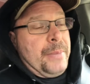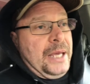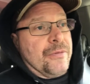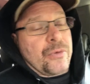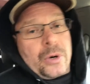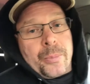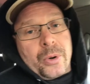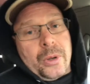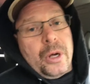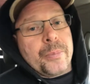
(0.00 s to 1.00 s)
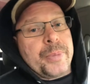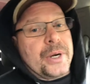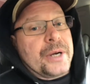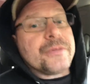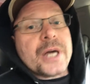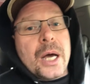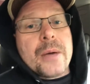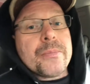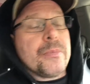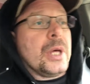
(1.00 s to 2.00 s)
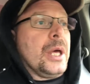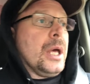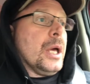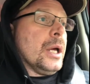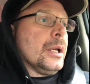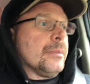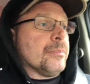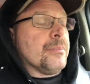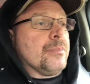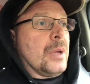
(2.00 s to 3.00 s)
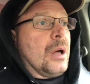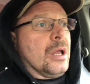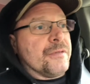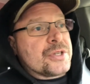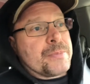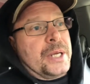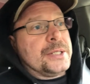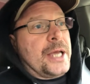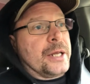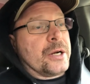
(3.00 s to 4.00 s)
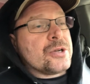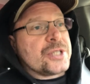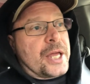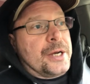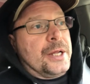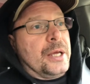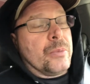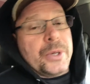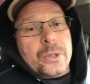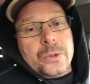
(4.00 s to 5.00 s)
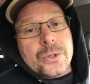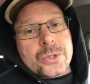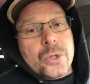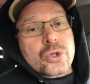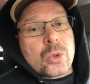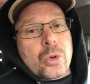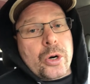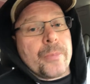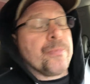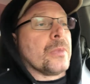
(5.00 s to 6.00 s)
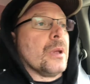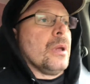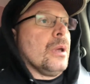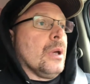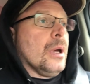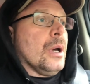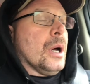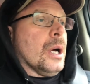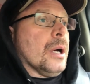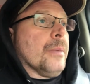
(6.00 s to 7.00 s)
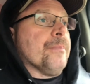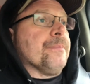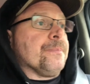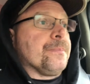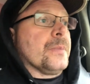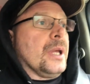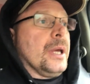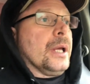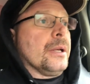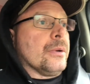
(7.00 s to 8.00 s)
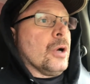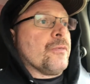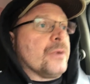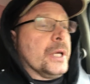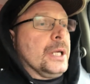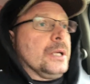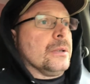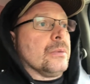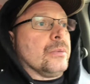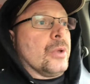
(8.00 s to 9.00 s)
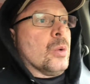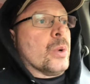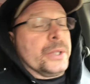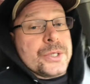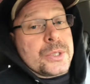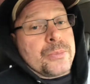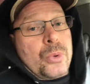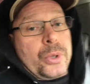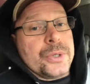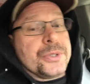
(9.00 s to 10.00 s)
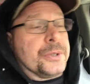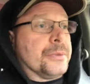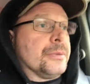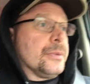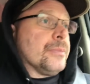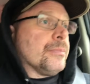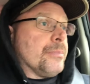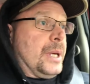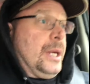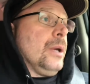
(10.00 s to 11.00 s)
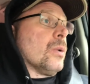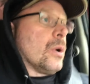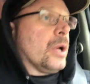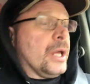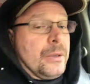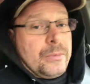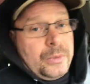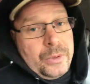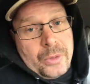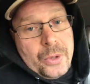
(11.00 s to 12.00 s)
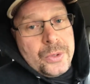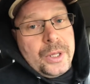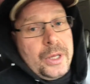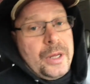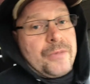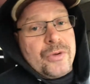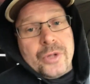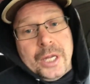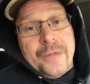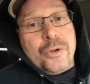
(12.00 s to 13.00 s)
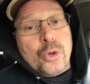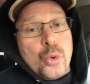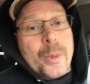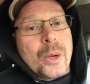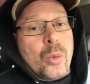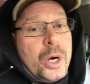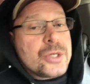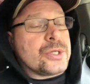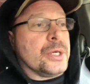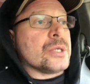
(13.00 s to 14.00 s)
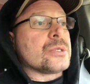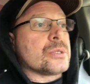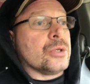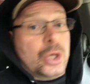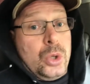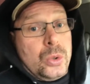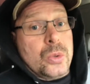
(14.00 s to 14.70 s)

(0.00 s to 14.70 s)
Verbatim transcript: be for a prolonged period of time, and all of us maintain our sanity and we don't lose social order. Um, and hopefully, no one that's important to me or in, in, in, any of you who may watch this, you,